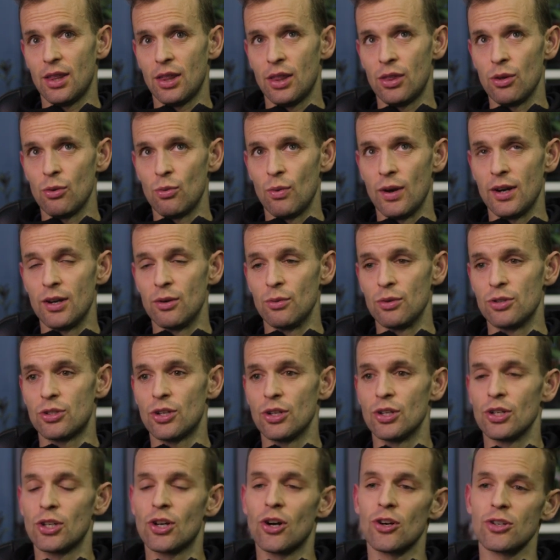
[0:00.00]
the wind was going
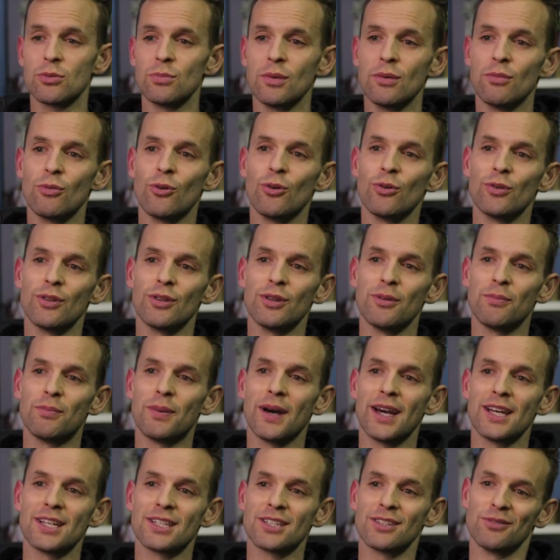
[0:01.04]
to cost me more than the
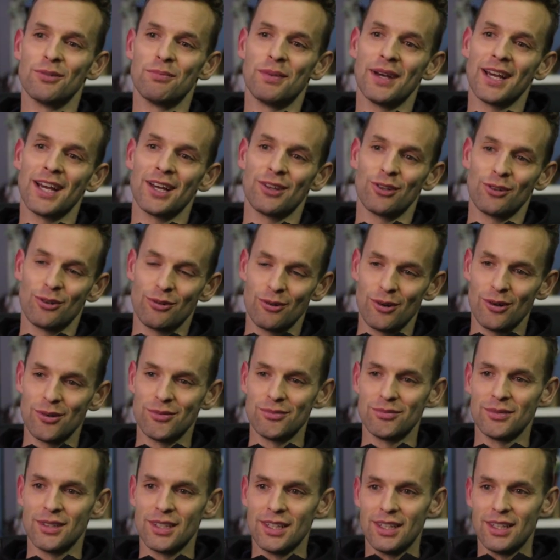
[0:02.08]
pace at the back of the
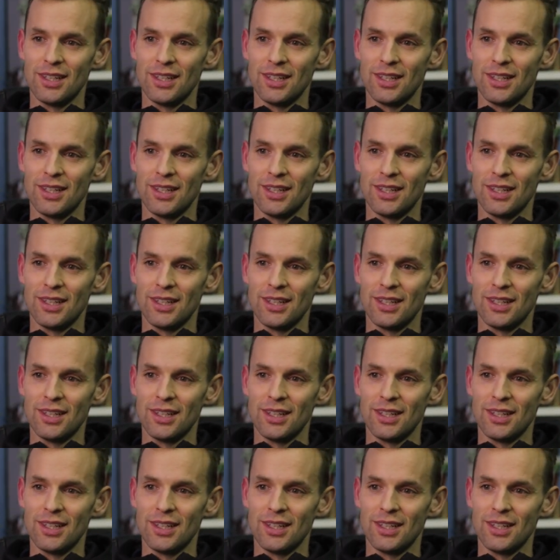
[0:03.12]
group.